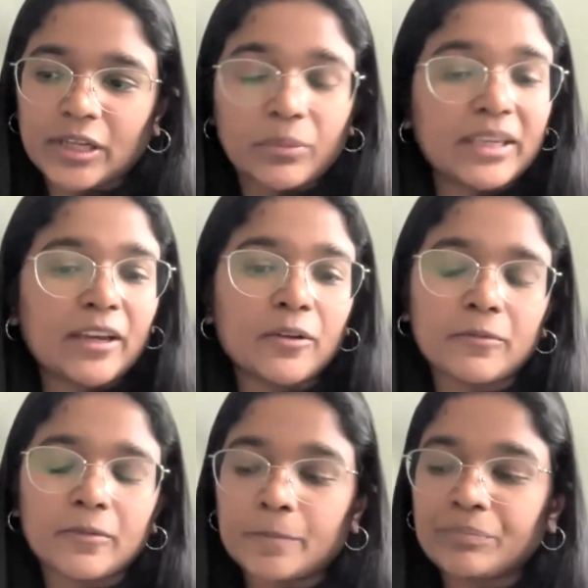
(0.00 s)
now we
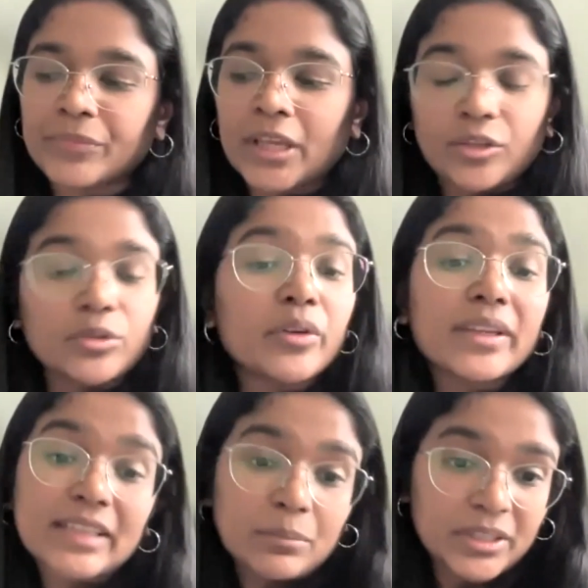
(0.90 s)
have,
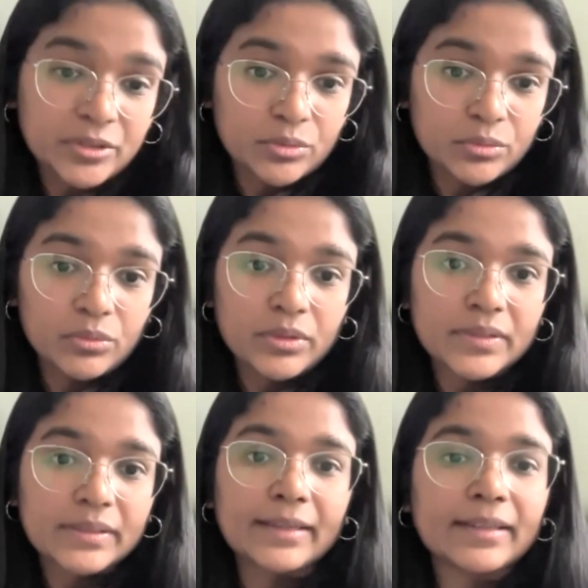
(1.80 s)
established
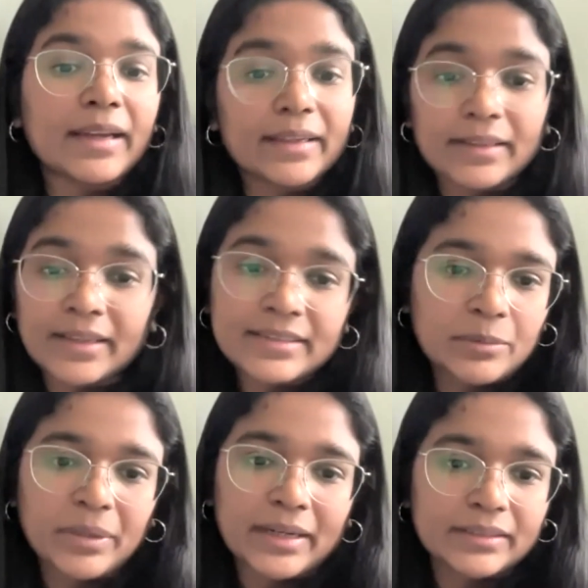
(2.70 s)
tools and guidelines
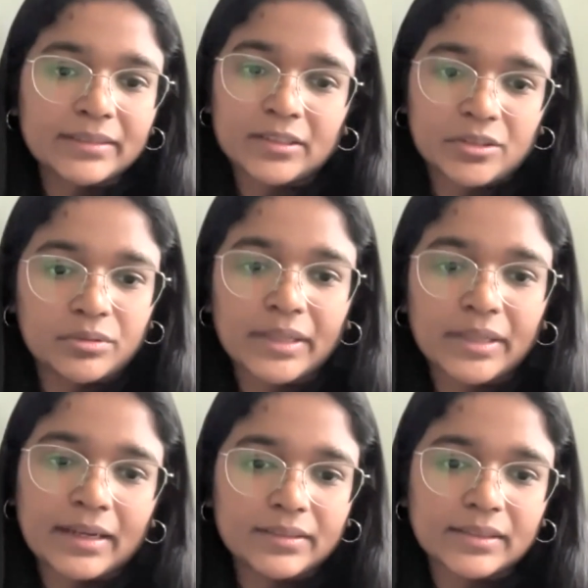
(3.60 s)
and practices to
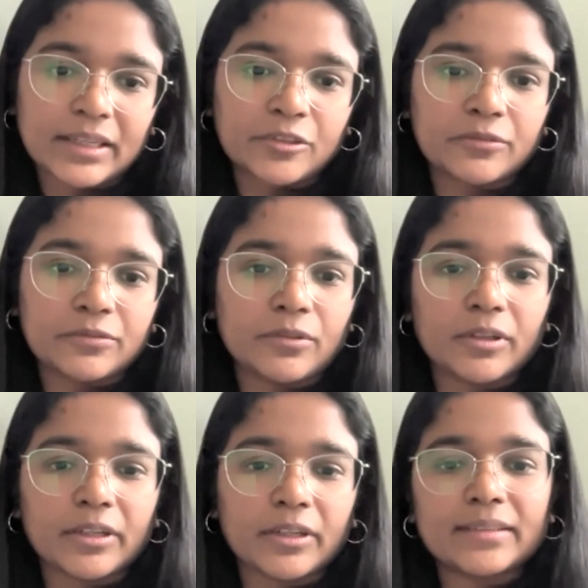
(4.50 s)
tackle this kind of
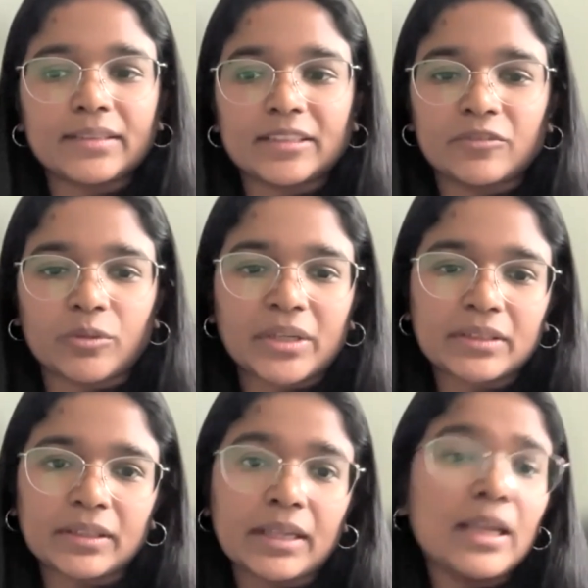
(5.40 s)
organized
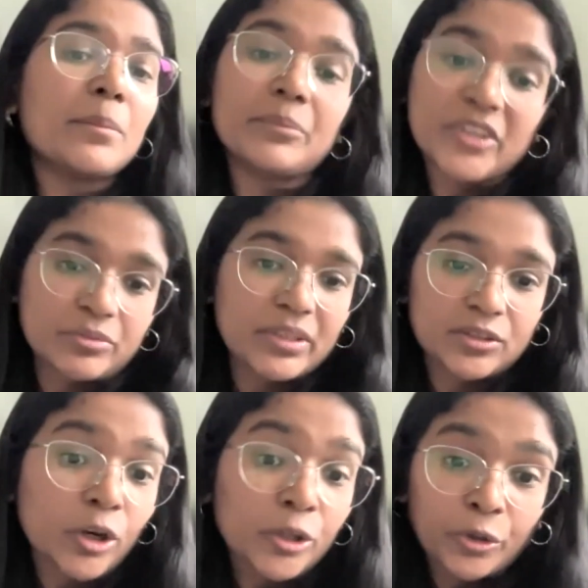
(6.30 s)
disinformation, which
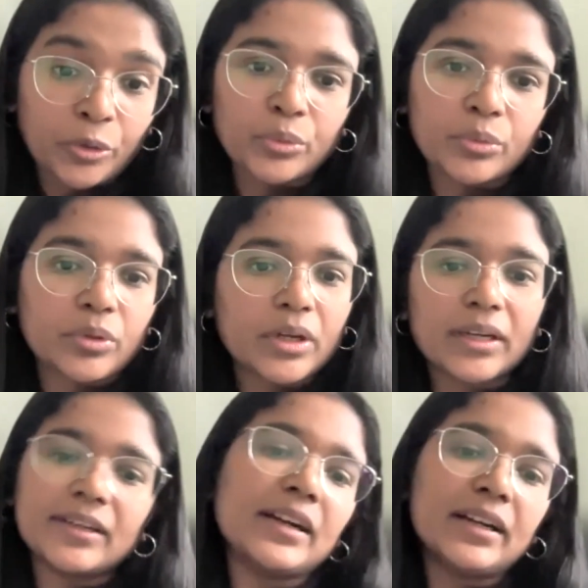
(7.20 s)
was not true
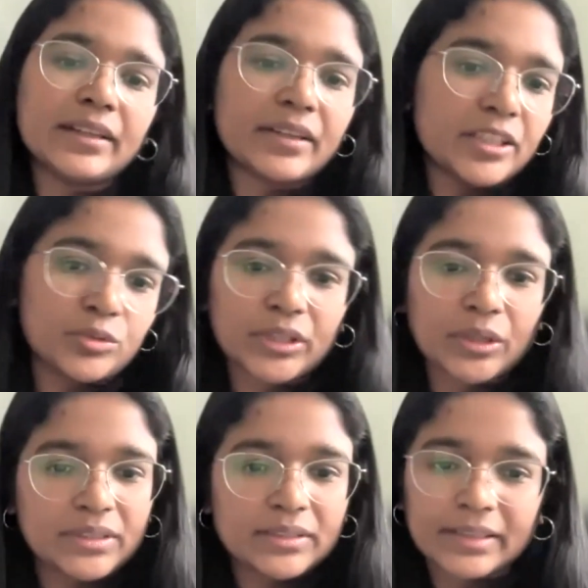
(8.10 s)
earlier in
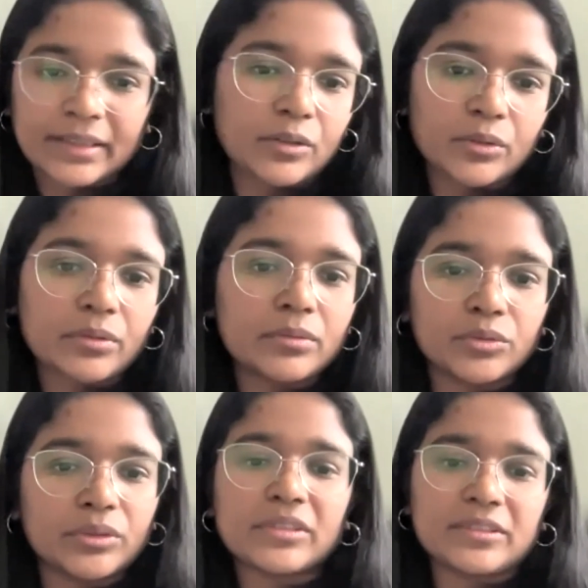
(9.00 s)
2010 or
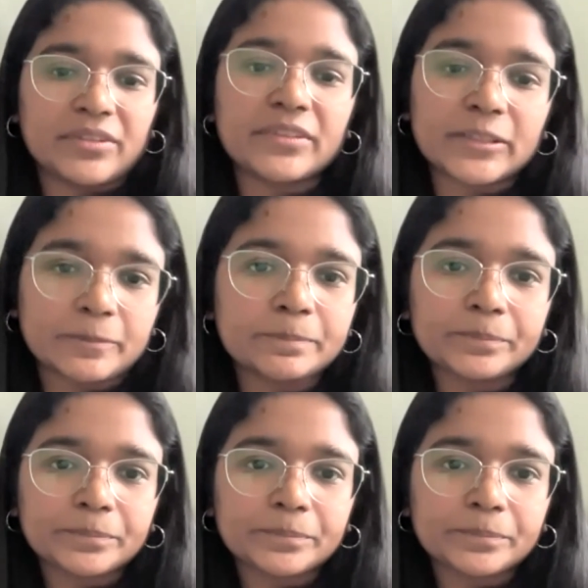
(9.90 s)
2015.